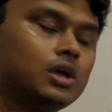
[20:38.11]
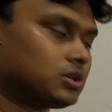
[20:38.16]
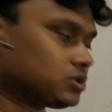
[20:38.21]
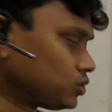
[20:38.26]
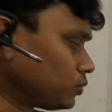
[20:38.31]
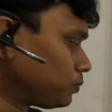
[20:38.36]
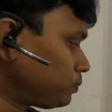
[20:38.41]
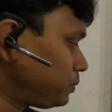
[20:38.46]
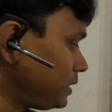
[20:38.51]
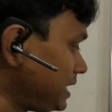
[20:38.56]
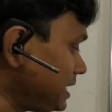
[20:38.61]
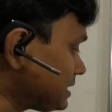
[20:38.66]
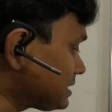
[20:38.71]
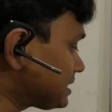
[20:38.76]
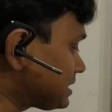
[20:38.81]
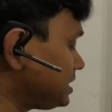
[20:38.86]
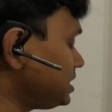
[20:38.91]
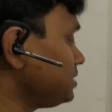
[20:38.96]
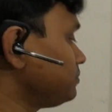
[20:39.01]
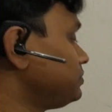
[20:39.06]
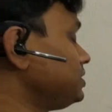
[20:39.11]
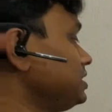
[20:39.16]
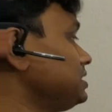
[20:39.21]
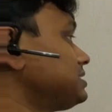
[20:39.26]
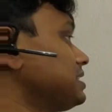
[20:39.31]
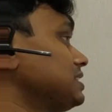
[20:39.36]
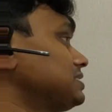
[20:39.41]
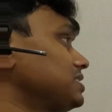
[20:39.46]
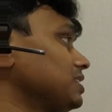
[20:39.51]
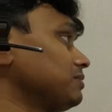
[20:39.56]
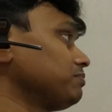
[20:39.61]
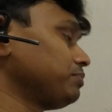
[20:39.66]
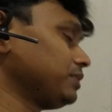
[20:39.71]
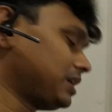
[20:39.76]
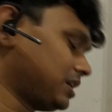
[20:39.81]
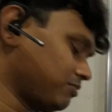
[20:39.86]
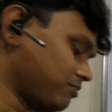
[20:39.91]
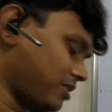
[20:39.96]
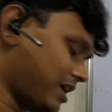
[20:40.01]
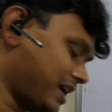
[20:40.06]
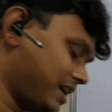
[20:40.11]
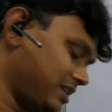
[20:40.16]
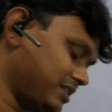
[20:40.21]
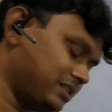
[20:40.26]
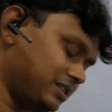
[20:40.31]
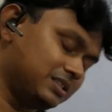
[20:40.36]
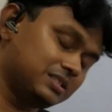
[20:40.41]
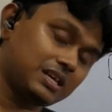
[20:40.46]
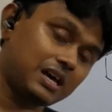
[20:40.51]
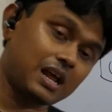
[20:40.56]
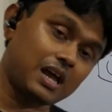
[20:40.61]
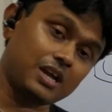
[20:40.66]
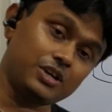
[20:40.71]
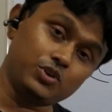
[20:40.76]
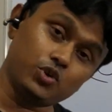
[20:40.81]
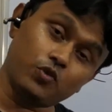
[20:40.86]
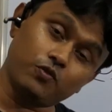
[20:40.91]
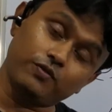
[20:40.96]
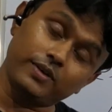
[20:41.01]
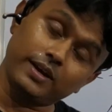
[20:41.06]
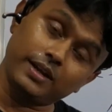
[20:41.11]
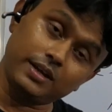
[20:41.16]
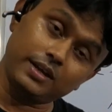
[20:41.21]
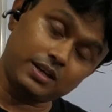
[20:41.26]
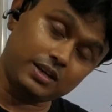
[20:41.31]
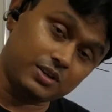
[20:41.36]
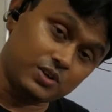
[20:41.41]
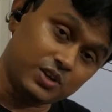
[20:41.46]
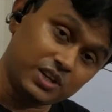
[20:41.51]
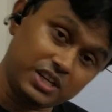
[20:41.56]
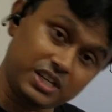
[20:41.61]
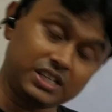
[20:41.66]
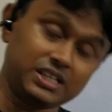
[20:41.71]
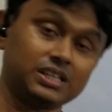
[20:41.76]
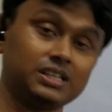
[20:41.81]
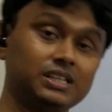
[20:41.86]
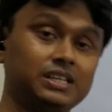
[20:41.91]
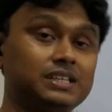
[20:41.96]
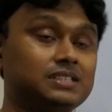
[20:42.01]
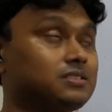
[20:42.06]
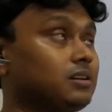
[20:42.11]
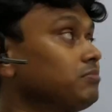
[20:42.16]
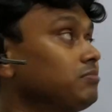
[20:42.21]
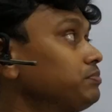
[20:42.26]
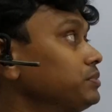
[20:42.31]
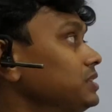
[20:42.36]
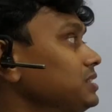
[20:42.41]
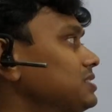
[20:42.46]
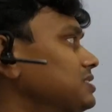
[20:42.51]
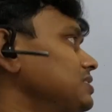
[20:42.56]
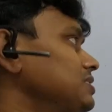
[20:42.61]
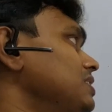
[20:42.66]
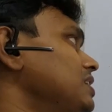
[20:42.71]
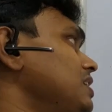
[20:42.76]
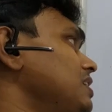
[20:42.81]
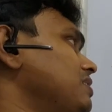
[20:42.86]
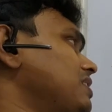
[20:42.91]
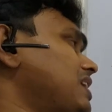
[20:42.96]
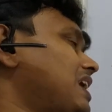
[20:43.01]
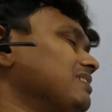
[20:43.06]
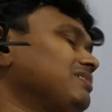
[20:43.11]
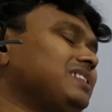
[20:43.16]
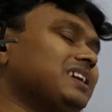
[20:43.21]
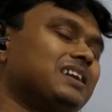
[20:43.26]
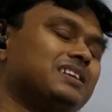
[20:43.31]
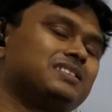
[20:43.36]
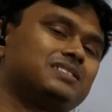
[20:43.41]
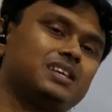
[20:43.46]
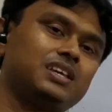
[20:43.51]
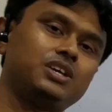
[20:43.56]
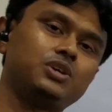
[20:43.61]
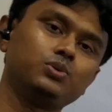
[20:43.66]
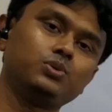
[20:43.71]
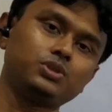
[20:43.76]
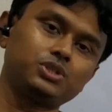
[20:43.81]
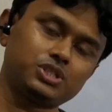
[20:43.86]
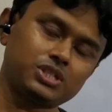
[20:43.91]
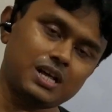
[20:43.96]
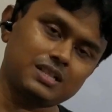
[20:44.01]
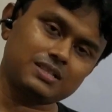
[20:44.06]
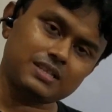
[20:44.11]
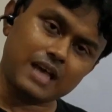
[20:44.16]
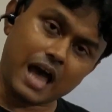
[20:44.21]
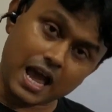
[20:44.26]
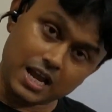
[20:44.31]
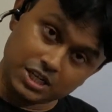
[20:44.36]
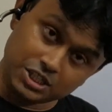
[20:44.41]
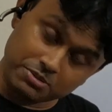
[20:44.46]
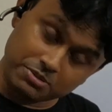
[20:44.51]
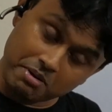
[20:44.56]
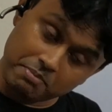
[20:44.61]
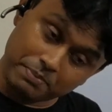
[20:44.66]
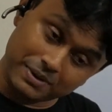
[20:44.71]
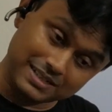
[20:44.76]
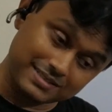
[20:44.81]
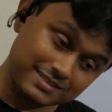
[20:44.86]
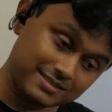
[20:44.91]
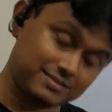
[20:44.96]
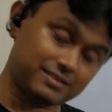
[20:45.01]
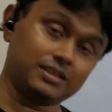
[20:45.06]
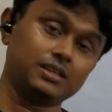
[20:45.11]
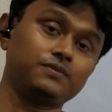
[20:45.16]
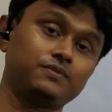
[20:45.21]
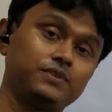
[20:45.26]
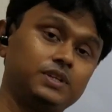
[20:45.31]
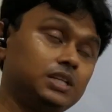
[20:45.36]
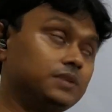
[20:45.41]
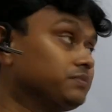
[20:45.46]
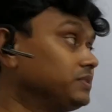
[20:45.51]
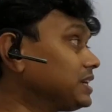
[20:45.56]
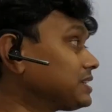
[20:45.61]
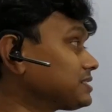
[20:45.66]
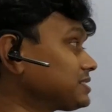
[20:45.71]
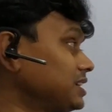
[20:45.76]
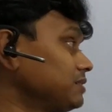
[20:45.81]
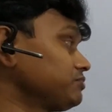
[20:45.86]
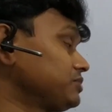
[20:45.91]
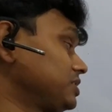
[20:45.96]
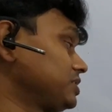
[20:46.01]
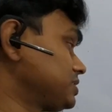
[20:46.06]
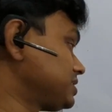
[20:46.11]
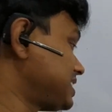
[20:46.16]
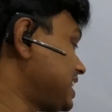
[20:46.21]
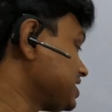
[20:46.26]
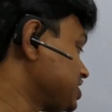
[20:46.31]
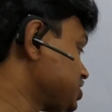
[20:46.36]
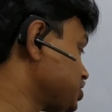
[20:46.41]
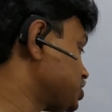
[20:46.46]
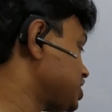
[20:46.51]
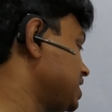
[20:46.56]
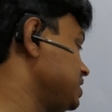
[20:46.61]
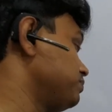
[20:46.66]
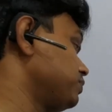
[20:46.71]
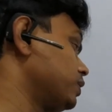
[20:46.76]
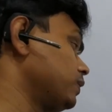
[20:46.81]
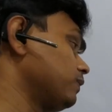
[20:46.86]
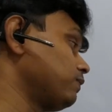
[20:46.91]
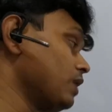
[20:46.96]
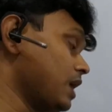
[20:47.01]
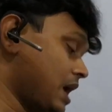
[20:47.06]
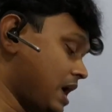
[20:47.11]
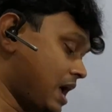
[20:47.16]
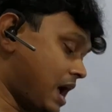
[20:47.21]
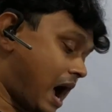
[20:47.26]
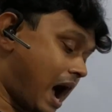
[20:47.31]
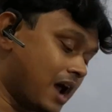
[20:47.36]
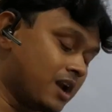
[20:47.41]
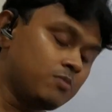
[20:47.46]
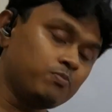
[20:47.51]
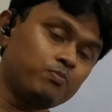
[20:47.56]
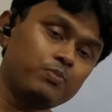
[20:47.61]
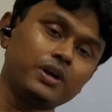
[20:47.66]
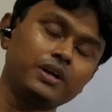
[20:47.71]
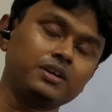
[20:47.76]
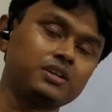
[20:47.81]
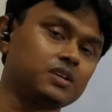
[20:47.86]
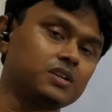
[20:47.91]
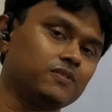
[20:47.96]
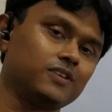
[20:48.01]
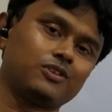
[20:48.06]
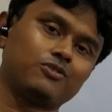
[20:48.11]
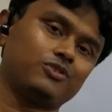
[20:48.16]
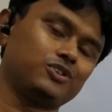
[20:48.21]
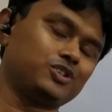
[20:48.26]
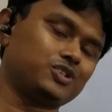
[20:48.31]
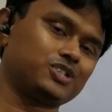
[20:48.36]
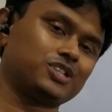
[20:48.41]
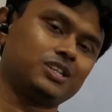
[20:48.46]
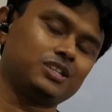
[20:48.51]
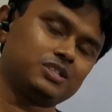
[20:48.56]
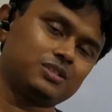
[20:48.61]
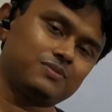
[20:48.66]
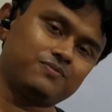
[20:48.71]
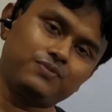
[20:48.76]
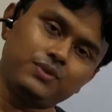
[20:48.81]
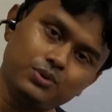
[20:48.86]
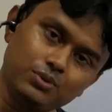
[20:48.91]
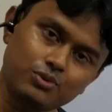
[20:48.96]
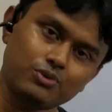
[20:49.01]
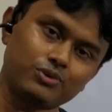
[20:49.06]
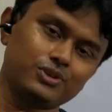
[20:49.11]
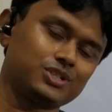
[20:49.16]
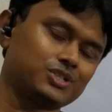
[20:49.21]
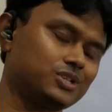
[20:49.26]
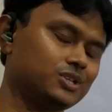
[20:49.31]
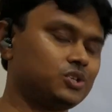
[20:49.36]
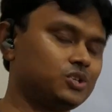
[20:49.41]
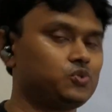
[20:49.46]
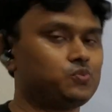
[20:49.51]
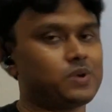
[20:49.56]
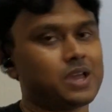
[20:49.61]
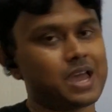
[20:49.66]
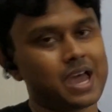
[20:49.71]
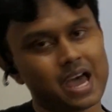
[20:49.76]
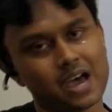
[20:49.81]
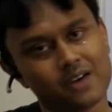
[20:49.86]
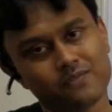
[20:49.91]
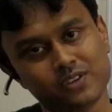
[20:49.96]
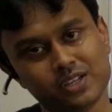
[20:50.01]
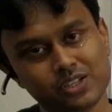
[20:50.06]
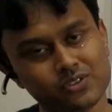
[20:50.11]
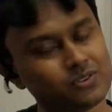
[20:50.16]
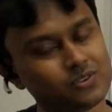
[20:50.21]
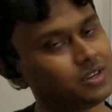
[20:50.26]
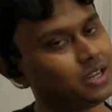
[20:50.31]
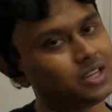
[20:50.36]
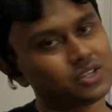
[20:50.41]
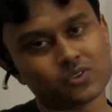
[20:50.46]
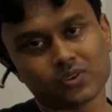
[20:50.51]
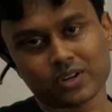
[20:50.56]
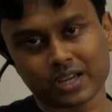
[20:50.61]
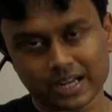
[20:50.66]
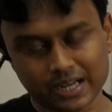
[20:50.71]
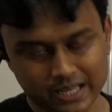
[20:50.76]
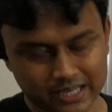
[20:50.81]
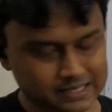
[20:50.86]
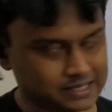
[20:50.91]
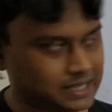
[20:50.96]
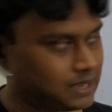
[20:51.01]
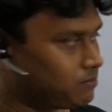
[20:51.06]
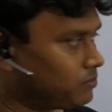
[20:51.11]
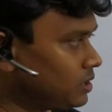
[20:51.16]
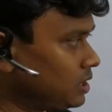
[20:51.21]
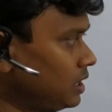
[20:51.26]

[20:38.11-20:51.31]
So please keep these examples in mind. These are, I know, very critical examples, and there is a huge chance. It's my personal belief that such type of unpredictable questions, few questions you may have in your NET or GATE exam.